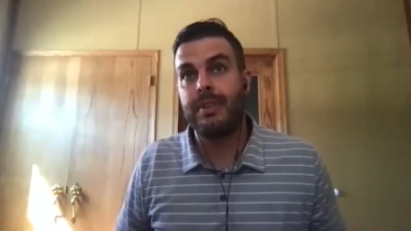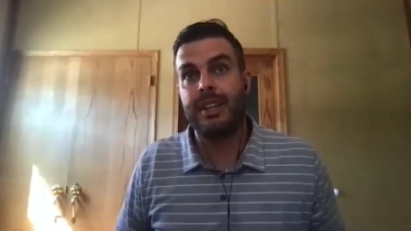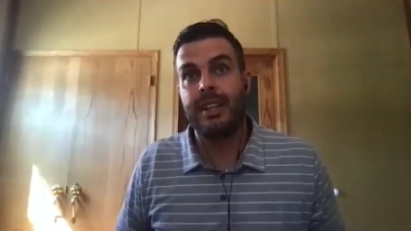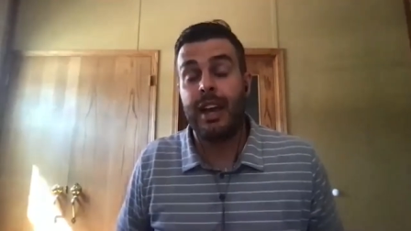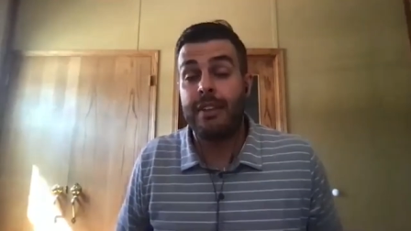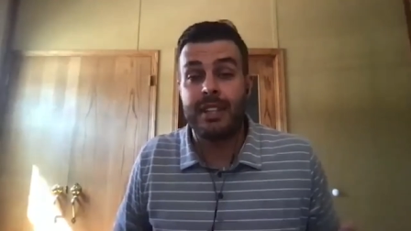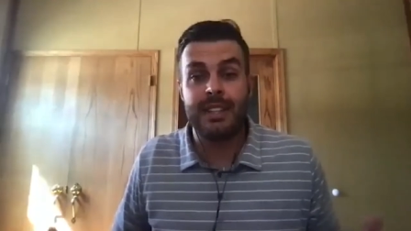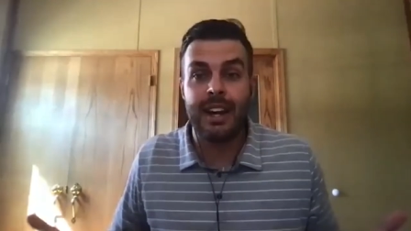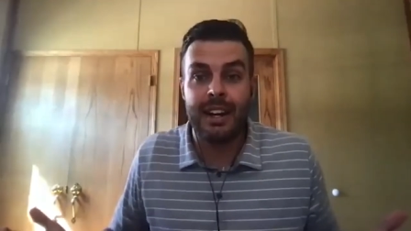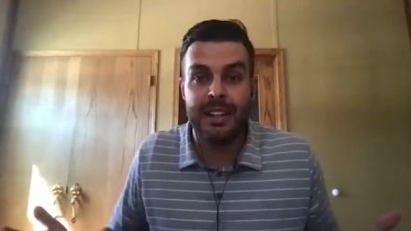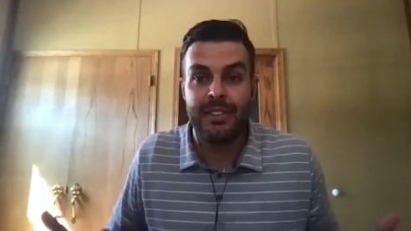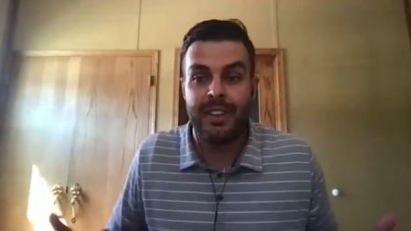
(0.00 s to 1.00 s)
you have to
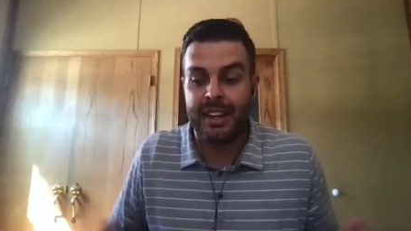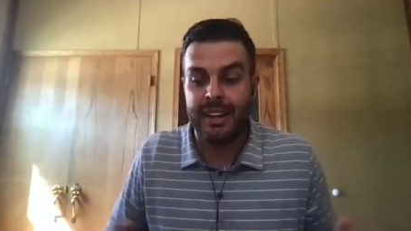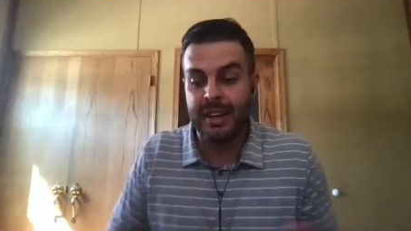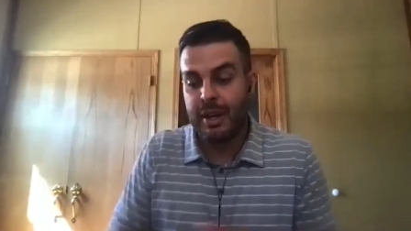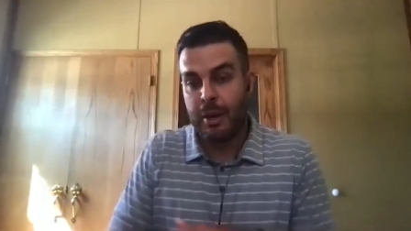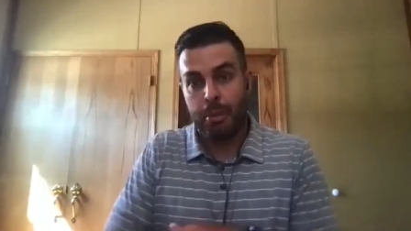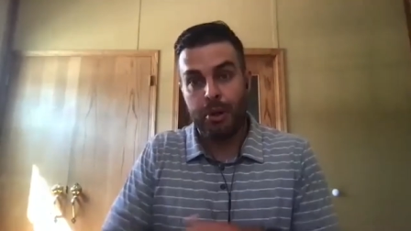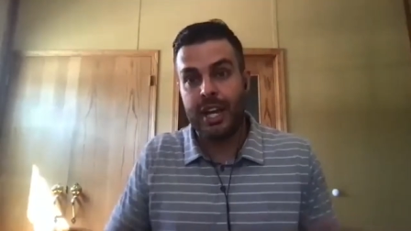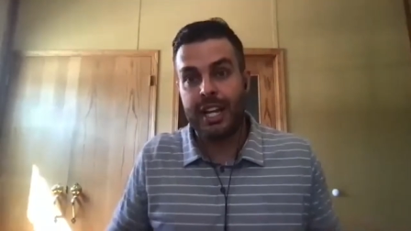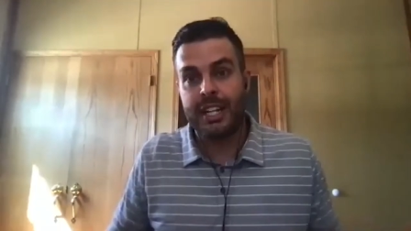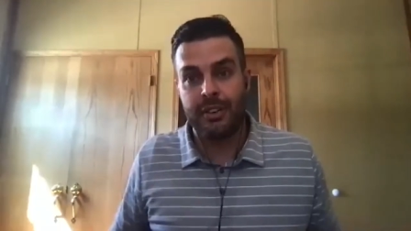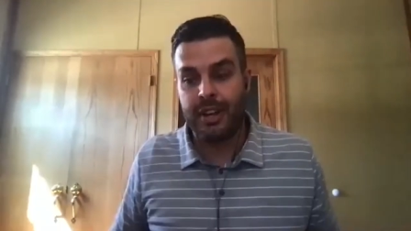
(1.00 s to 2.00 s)
kind of like
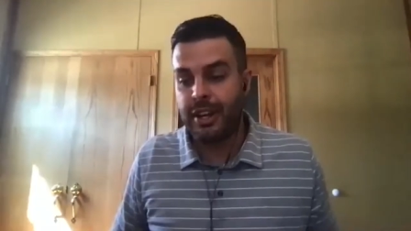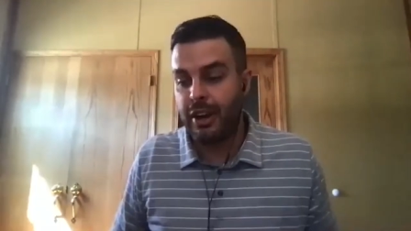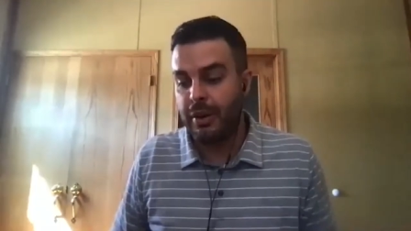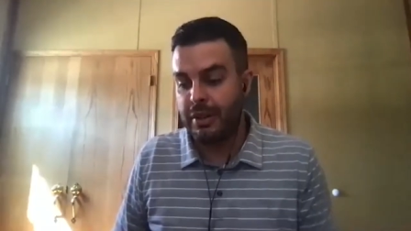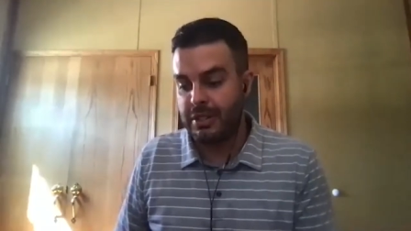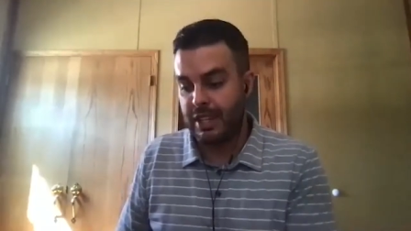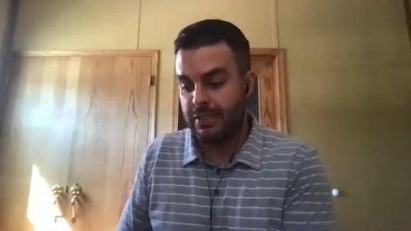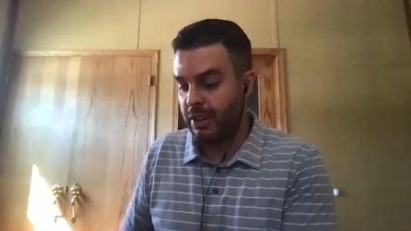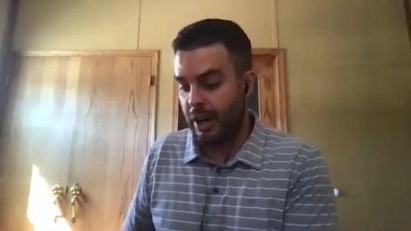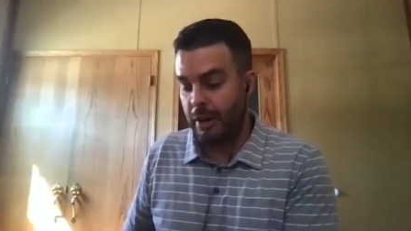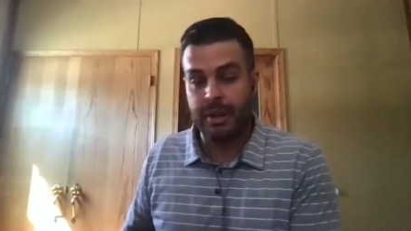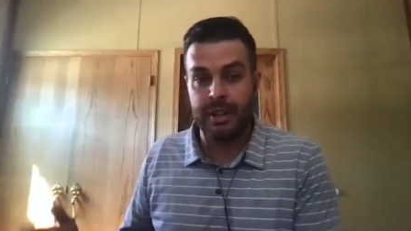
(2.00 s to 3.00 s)
protect your ego and say, look,
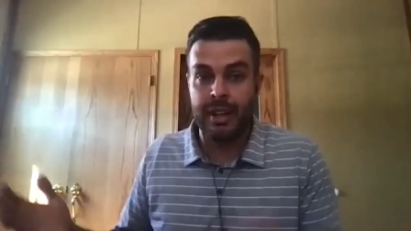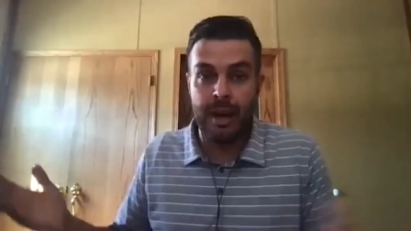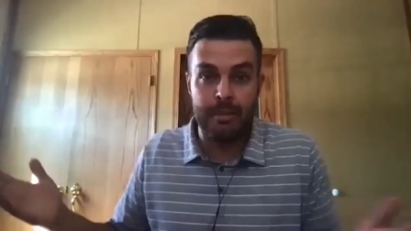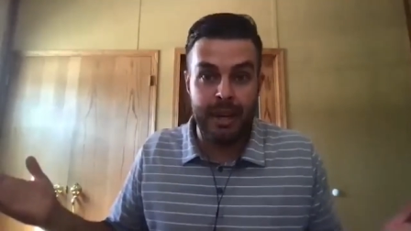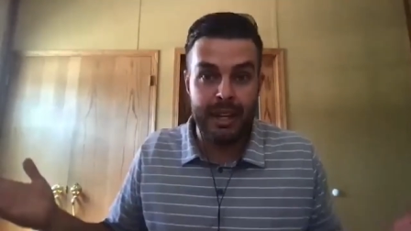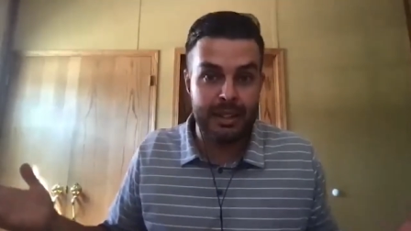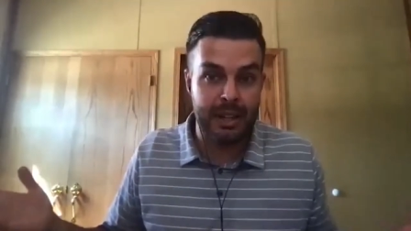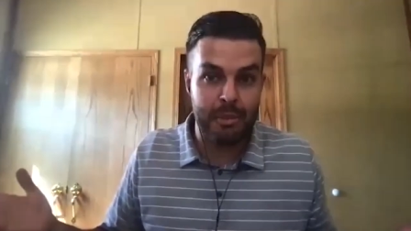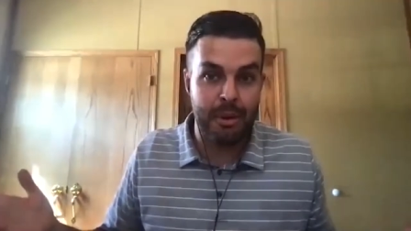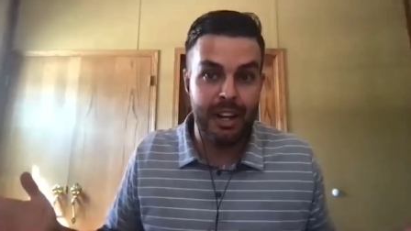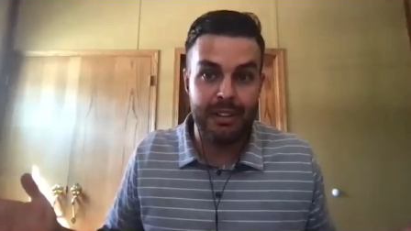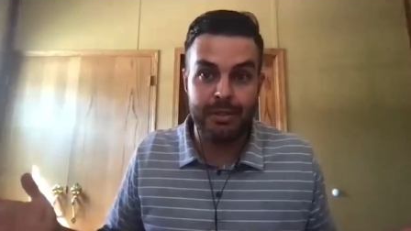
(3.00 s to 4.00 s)
I'm going to not make a ton of
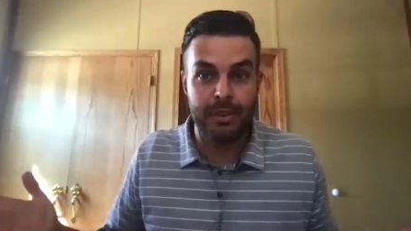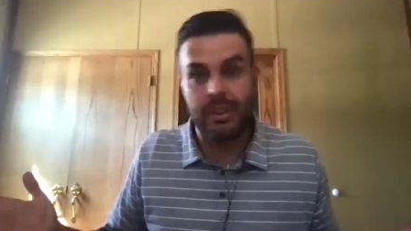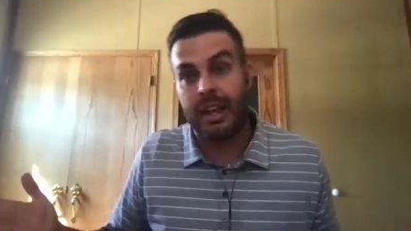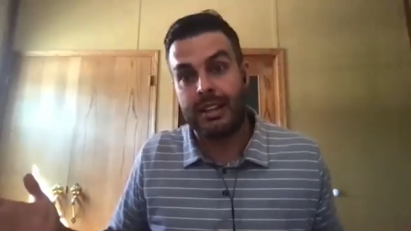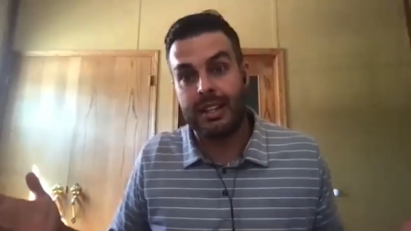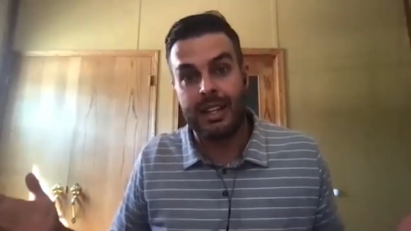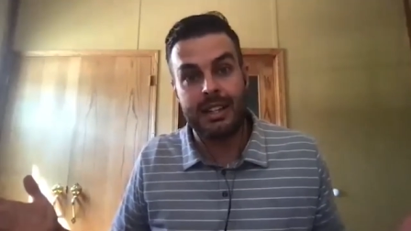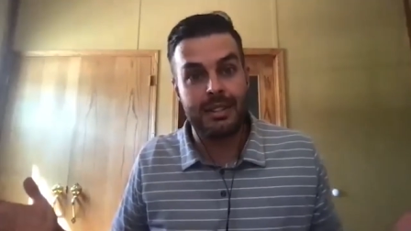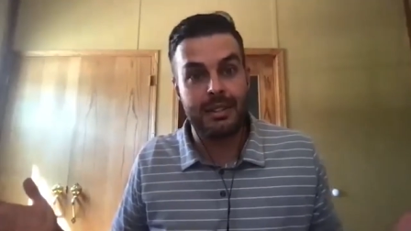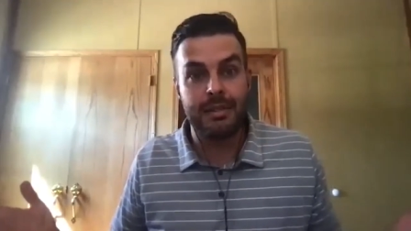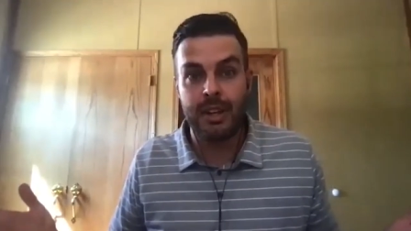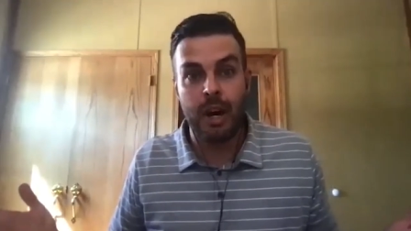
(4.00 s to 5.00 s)
money for like the next
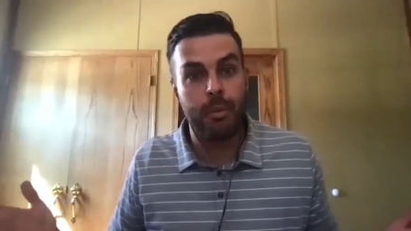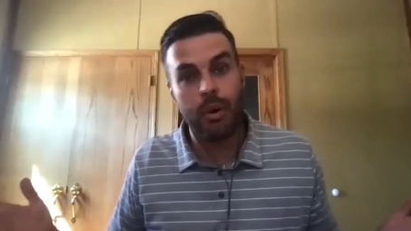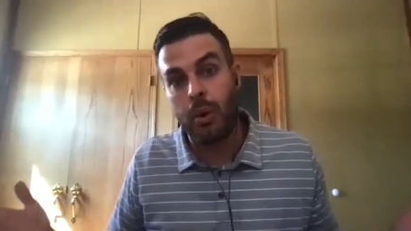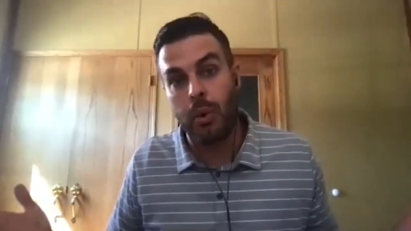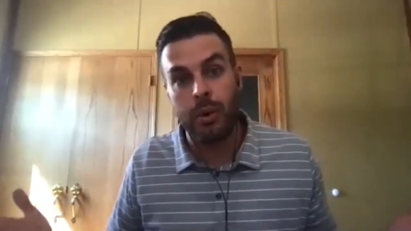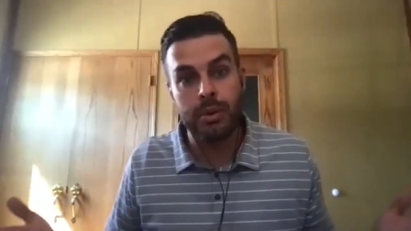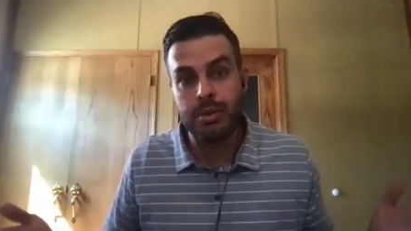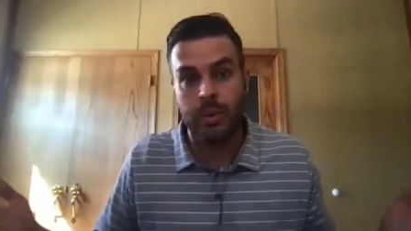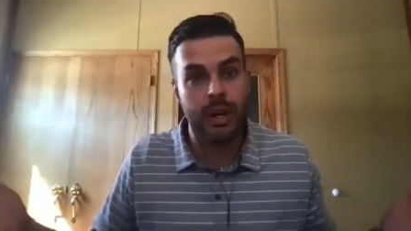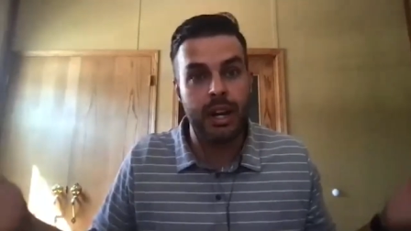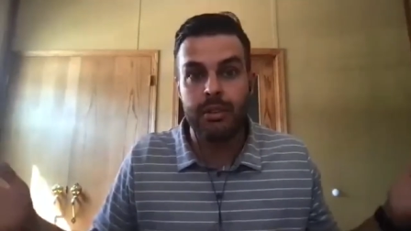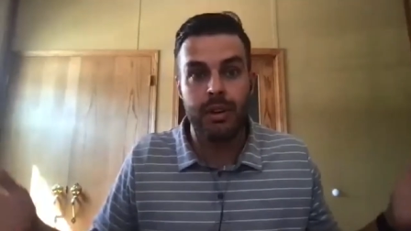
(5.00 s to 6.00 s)
couple quarters or
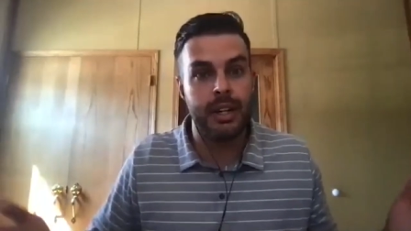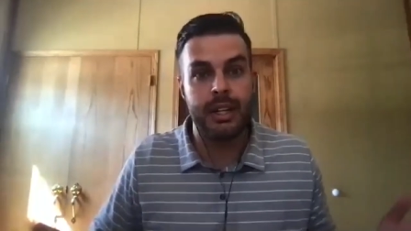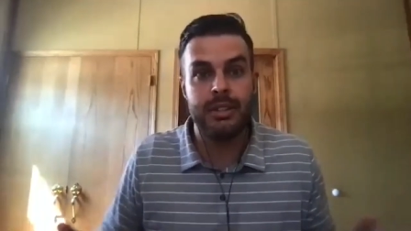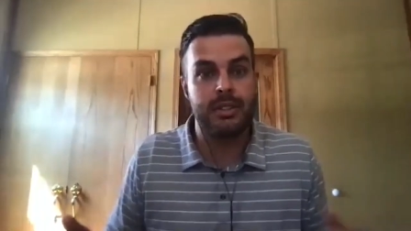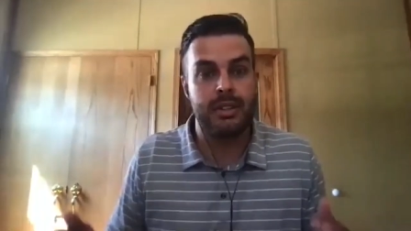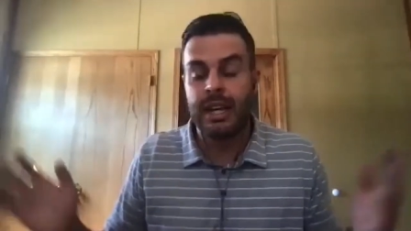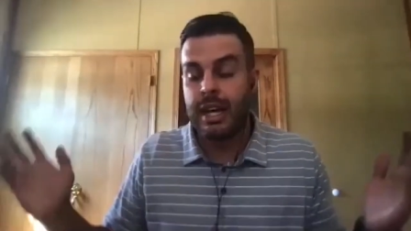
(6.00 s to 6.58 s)
whatever it is. Like,